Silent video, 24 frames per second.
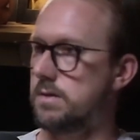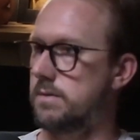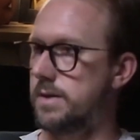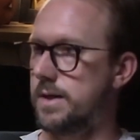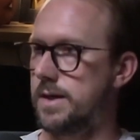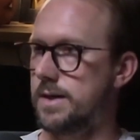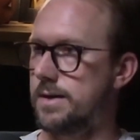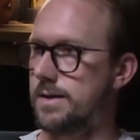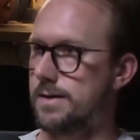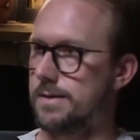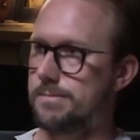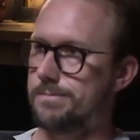
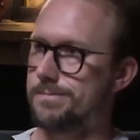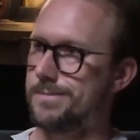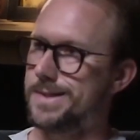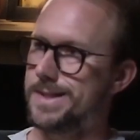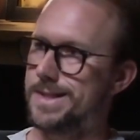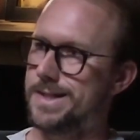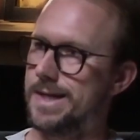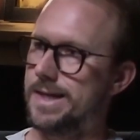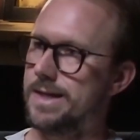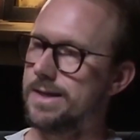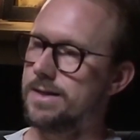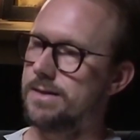Like I'll
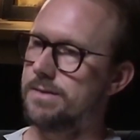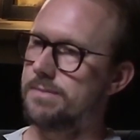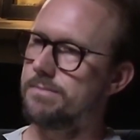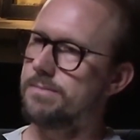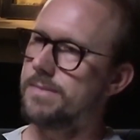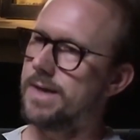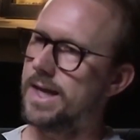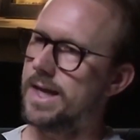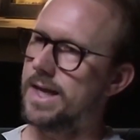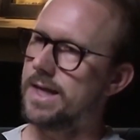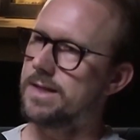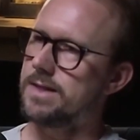take a
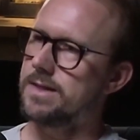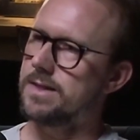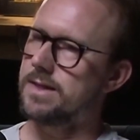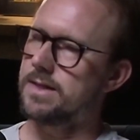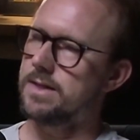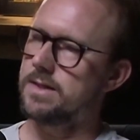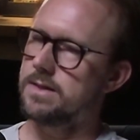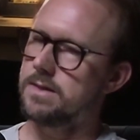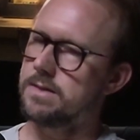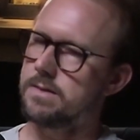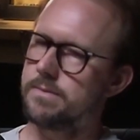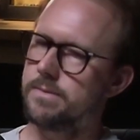hand at
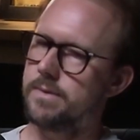this.